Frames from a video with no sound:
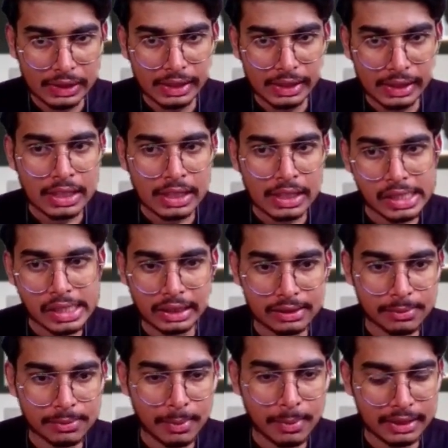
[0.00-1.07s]
to store
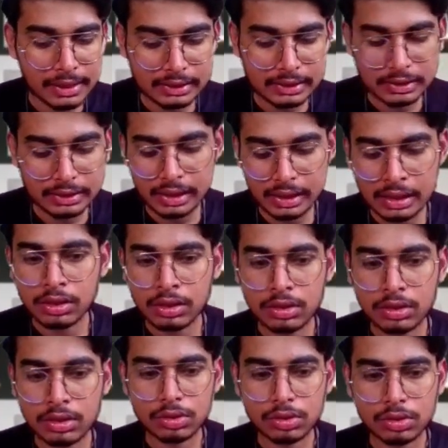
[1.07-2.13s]
which brackets are
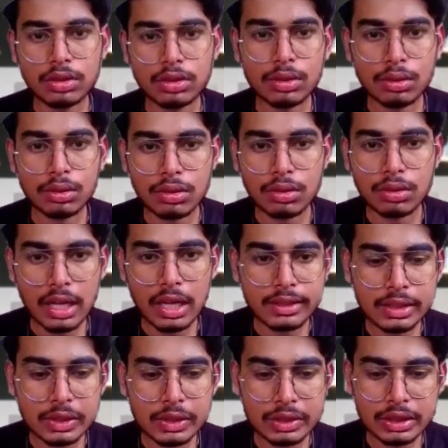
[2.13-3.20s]
currently contained
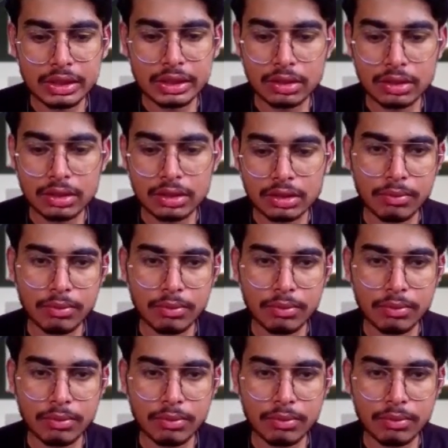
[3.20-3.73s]
by this string.